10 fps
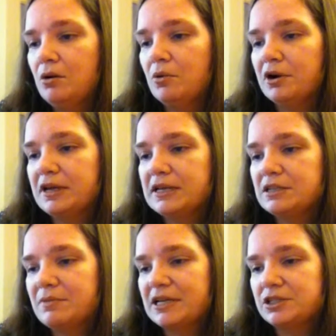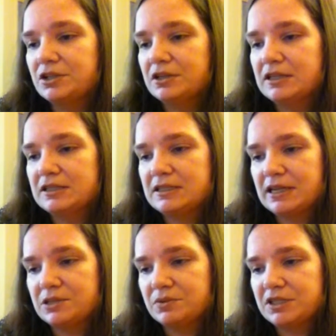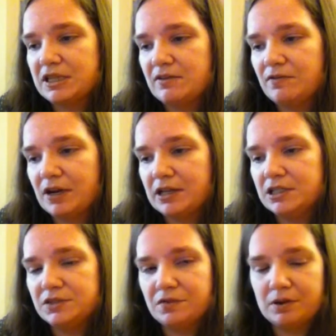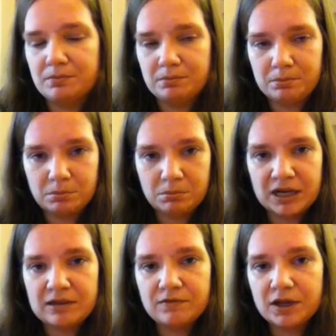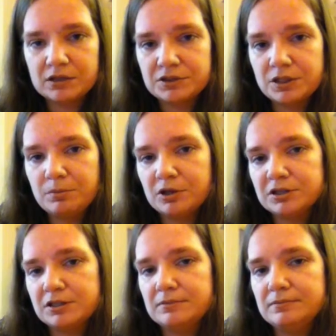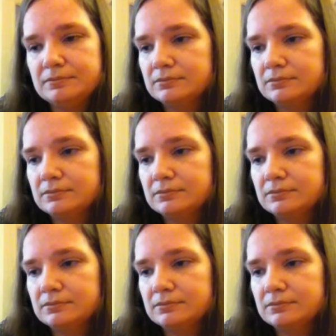Working to make sure that states receive funds from Money Follows the Person.